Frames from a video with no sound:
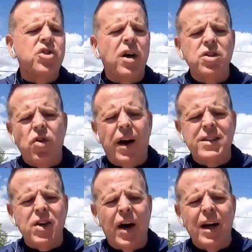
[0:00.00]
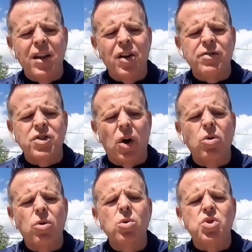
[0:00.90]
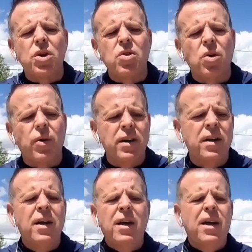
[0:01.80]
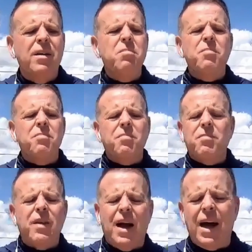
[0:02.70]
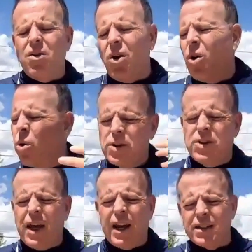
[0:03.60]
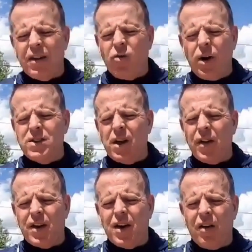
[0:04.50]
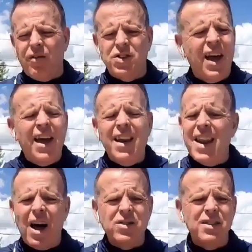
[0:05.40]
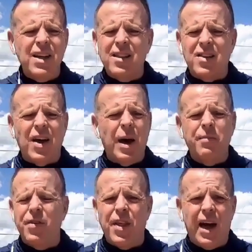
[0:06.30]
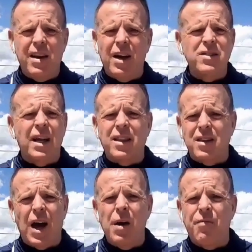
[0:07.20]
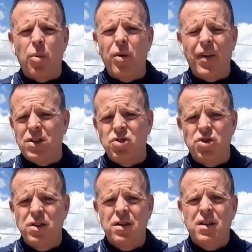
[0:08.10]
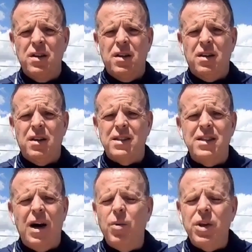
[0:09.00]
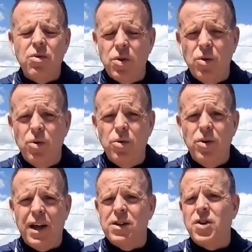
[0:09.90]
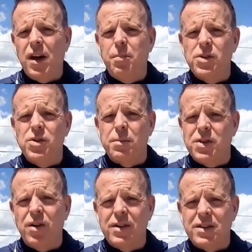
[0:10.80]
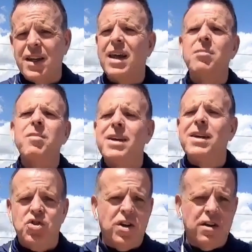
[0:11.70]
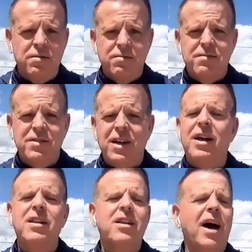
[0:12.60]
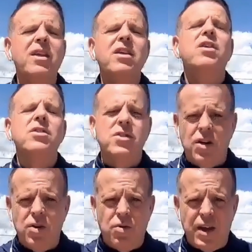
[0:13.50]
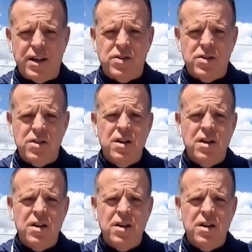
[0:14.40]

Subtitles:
on Draisaitl? And if so, who should do it? I don't know who said it because I've watched all the coverage. Now's not the time for that. Now's not the time for revenge. That's not what you do in a championship series. Like, get him next year. You got years to do this.